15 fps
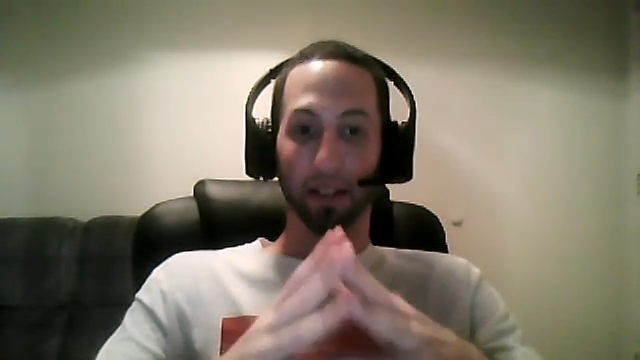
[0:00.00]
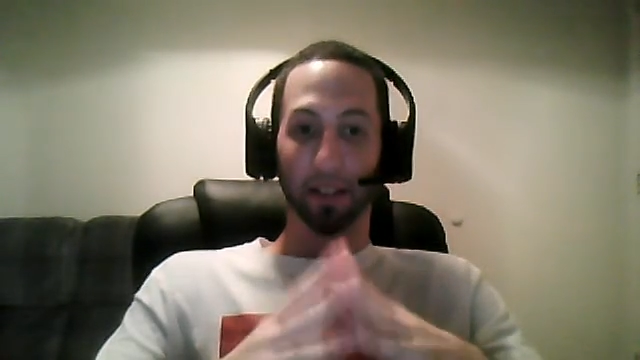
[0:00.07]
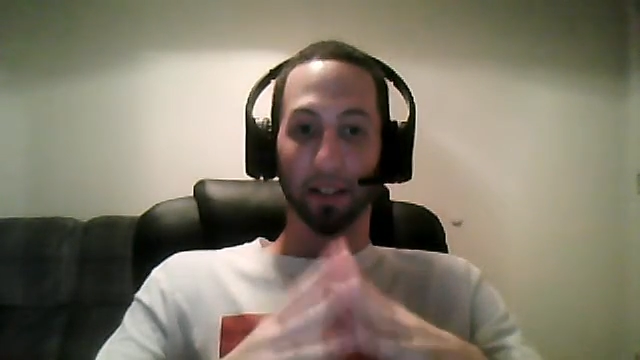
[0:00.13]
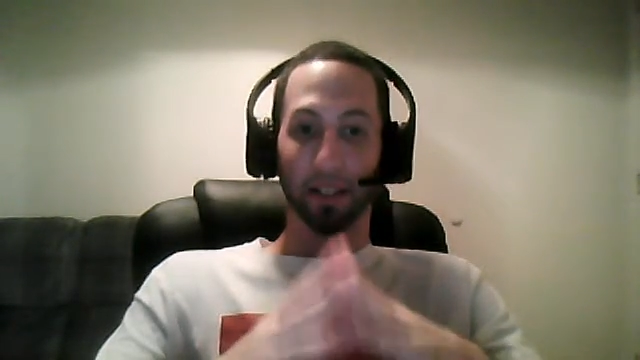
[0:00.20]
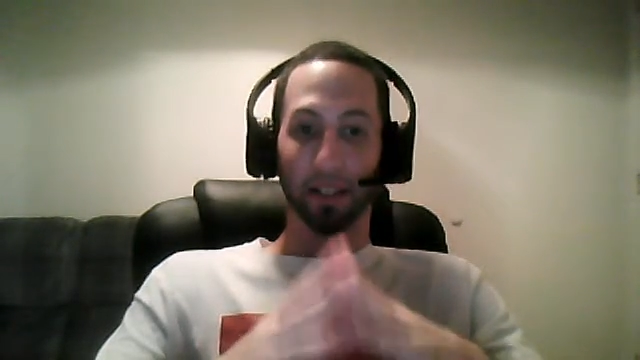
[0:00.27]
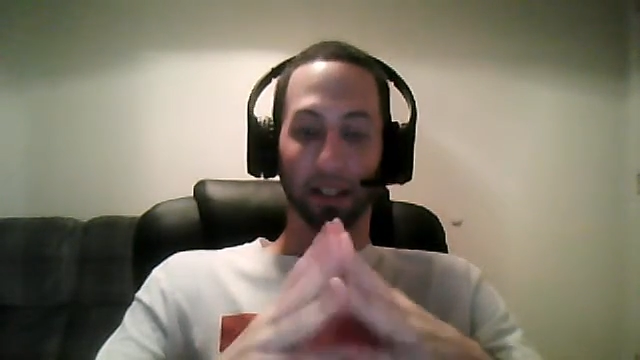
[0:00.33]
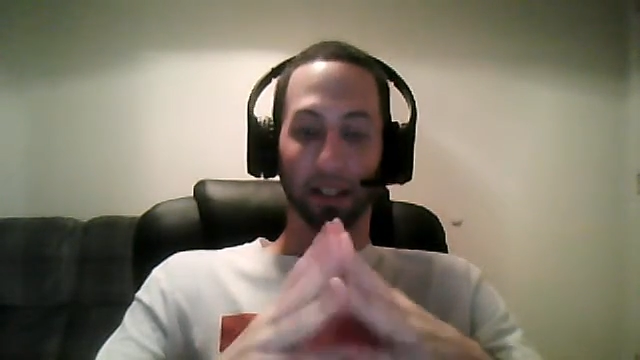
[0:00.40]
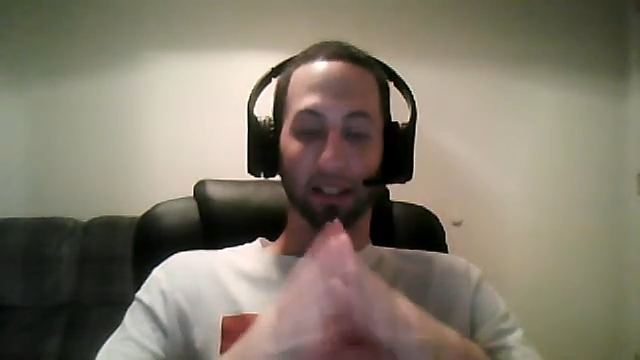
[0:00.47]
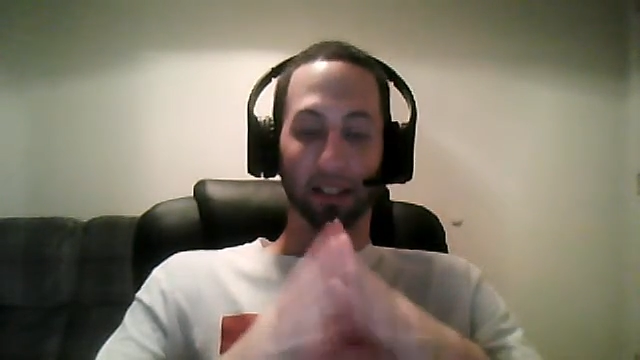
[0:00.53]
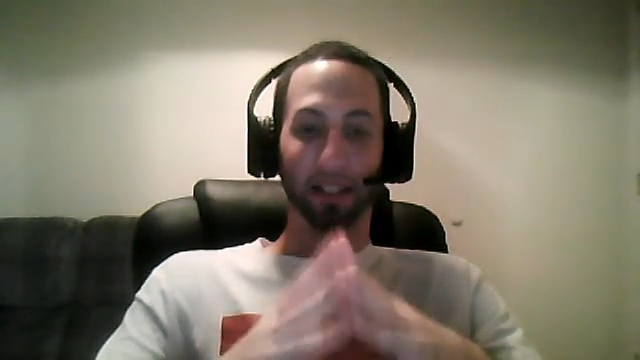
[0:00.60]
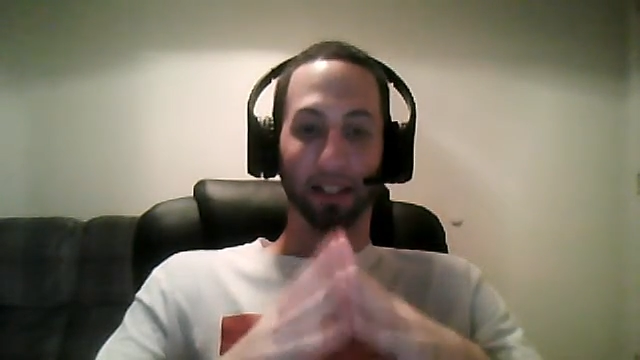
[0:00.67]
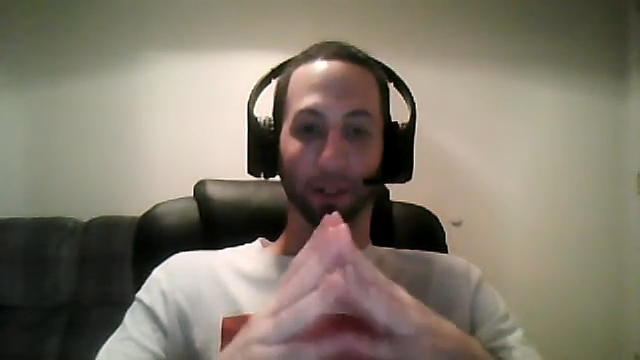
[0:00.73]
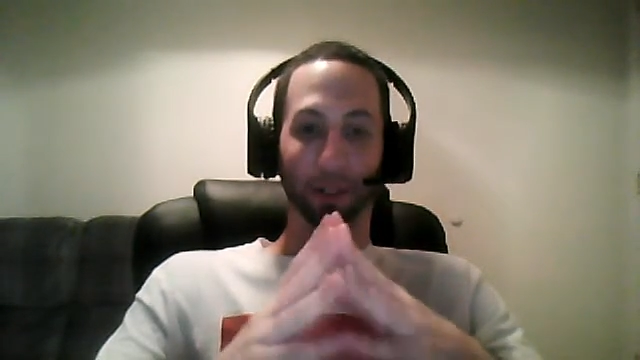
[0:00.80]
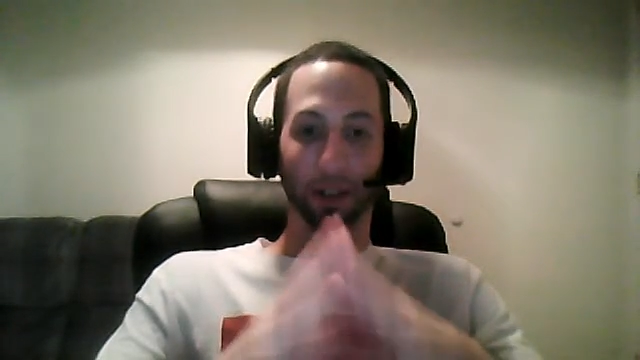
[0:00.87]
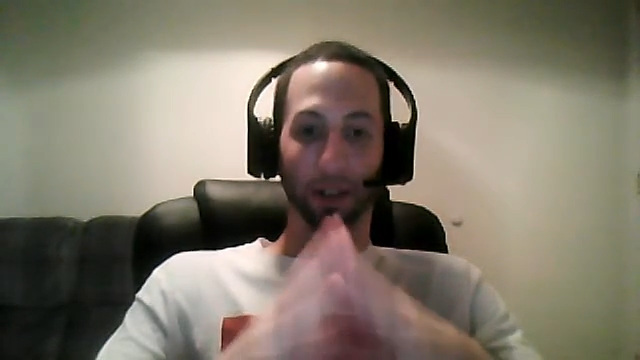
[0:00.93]
to the United
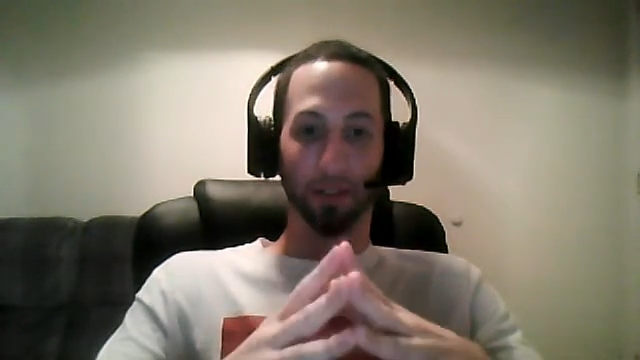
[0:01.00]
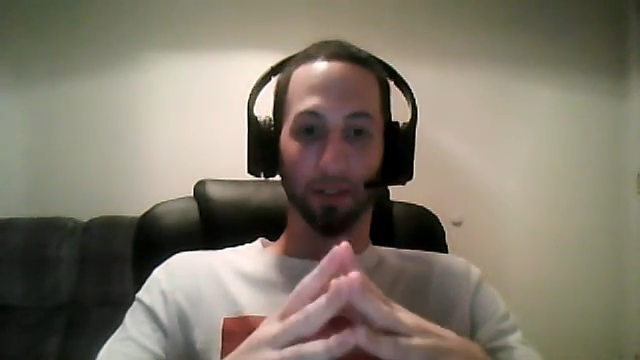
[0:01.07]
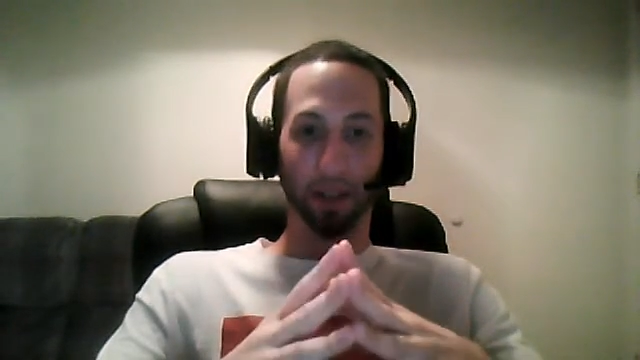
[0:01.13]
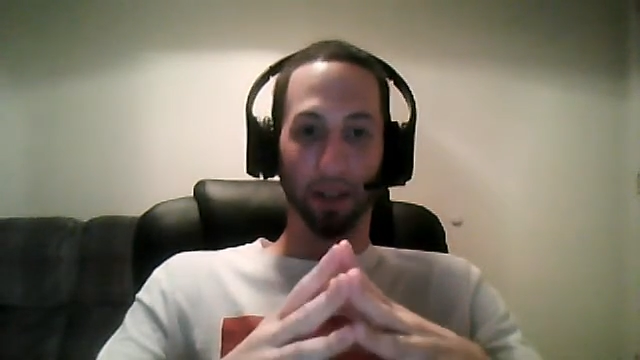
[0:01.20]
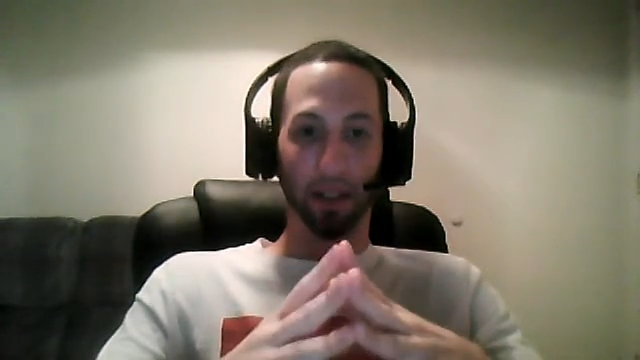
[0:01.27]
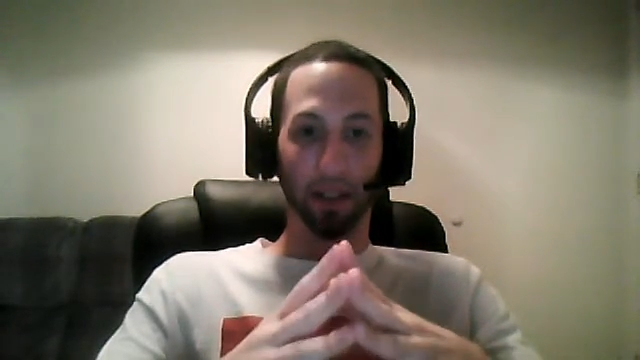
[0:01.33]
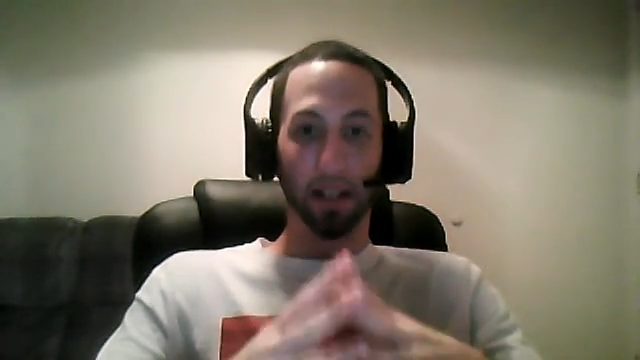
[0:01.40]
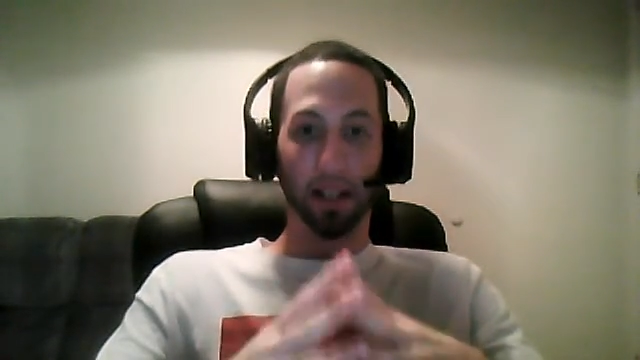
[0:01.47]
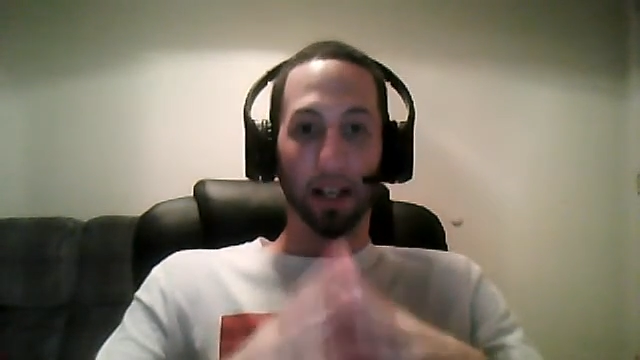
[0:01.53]
States Treasury.